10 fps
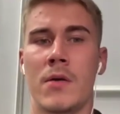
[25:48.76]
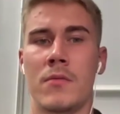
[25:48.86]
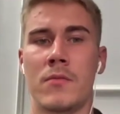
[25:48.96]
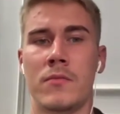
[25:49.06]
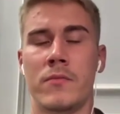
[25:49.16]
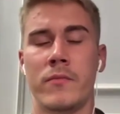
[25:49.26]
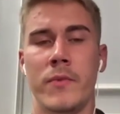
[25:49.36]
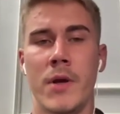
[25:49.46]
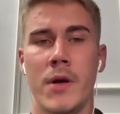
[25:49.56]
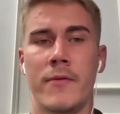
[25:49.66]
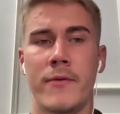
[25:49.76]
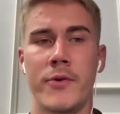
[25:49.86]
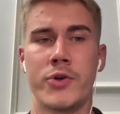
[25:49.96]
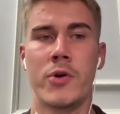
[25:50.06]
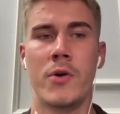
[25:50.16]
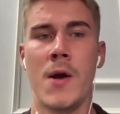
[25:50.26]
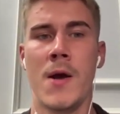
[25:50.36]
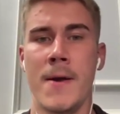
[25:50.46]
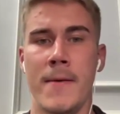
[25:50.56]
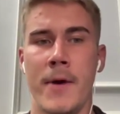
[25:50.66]
Yeah. Yeah, for sure.
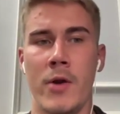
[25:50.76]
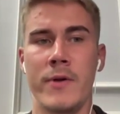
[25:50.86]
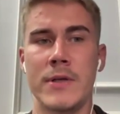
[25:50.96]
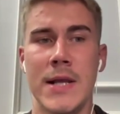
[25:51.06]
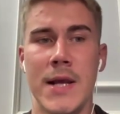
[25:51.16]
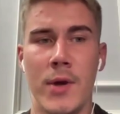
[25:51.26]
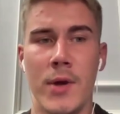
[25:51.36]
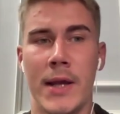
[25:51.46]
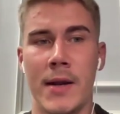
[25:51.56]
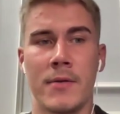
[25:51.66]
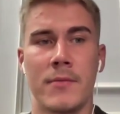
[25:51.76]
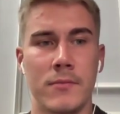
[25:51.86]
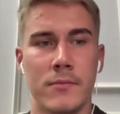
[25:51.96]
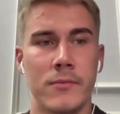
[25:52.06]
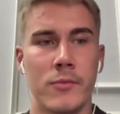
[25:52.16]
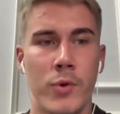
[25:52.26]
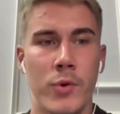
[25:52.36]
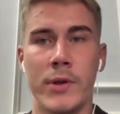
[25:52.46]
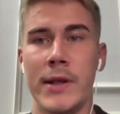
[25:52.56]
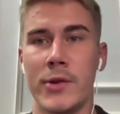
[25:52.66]
And obviously, yeah, we
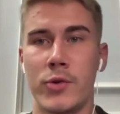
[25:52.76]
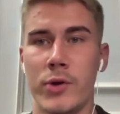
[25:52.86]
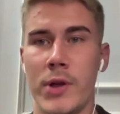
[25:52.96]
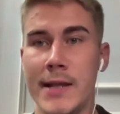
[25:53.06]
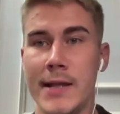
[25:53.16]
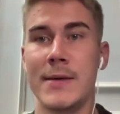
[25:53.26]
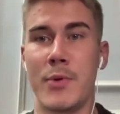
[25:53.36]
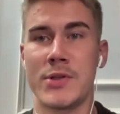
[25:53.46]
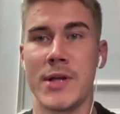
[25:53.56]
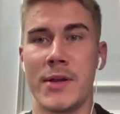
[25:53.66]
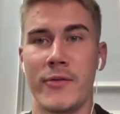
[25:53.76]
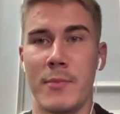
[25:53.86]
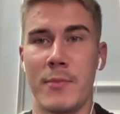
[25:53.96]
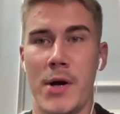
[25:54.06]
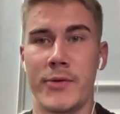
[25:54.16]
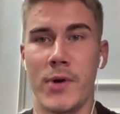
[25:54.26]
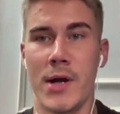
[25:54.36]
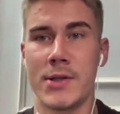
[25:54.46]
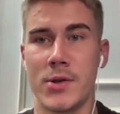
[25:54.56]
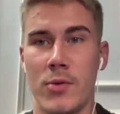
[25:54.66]
will do the 80% of the part,
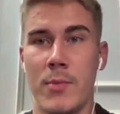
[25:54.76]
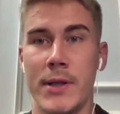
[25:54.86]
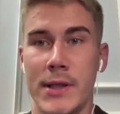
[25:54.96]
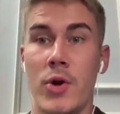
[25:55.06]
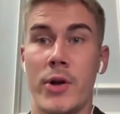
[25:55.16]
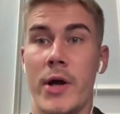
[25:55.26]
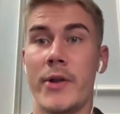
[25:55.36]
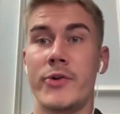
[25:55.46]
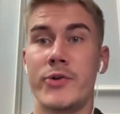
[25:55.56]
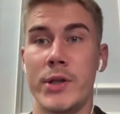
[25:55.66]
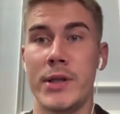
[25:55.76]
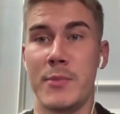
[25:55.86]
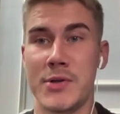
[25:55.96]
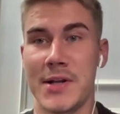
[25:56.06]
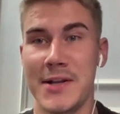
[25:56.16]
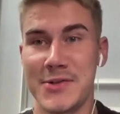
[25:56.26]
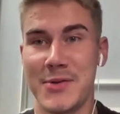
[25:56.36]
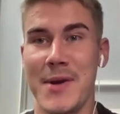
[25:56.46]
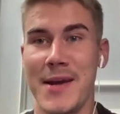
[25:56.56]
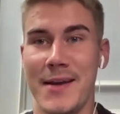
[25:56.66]
right? So, but all the other 20%
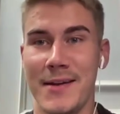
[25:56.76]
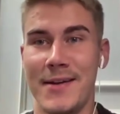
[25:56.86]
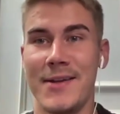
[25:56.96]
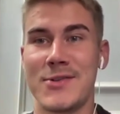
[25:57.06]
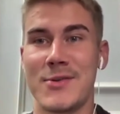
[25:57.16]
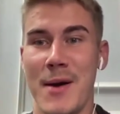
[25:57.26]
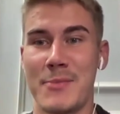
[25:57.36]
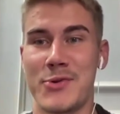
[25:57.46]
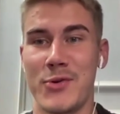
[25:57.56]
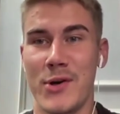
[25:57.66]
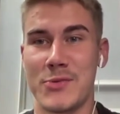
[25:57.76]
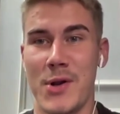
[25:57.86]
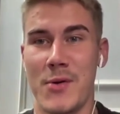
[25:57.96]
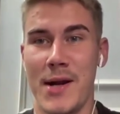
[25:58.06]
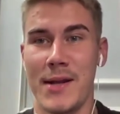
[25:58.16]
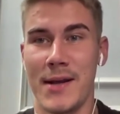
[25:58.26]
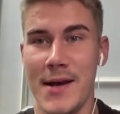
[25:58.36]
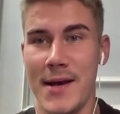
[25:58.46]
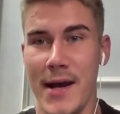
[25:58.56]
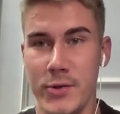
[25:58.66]
needs to be up to you as well, right?
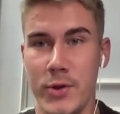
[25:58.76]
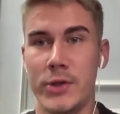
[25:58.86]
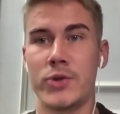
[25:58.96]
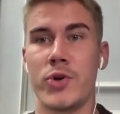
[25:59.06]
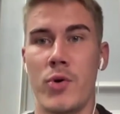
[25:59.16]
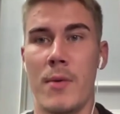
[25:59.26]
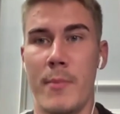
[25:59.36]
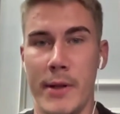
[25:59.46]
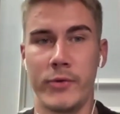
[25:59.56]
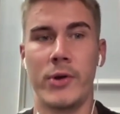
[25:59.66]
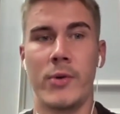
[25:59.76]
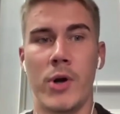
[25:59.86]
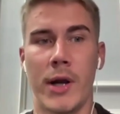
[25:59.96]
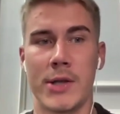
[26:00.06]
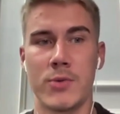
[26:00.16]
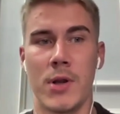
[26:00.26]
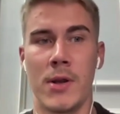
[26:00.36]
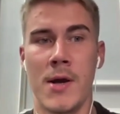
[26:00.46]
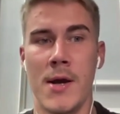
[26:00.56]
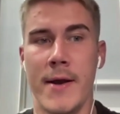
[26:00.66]
And you need to show up and do the work as
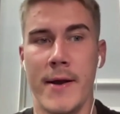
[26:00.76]
well.